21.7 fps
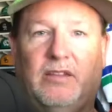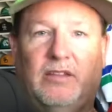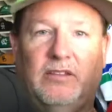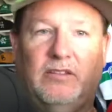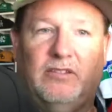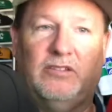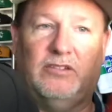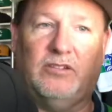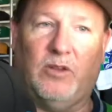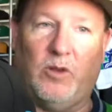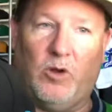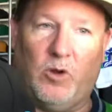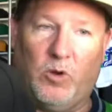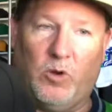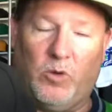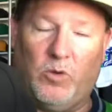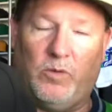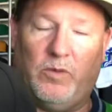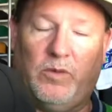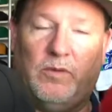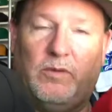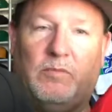So
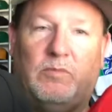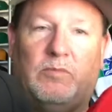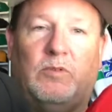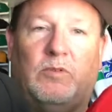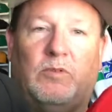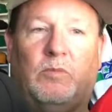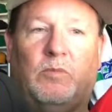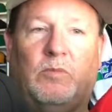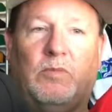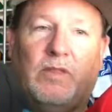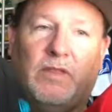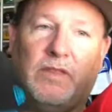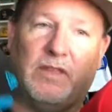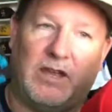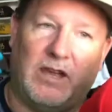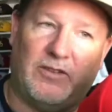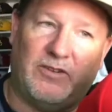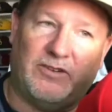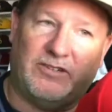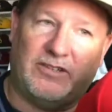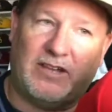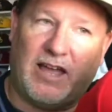the
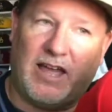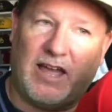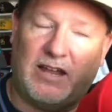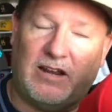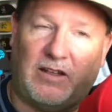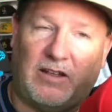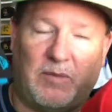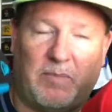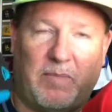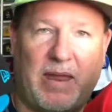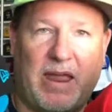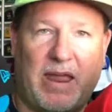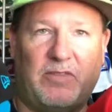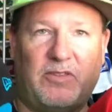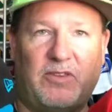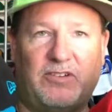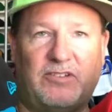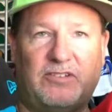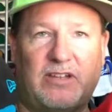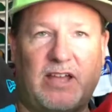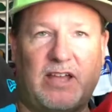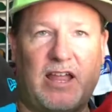other side, on the
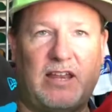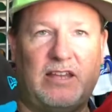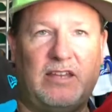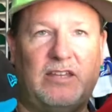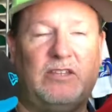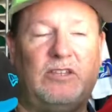Panthers side,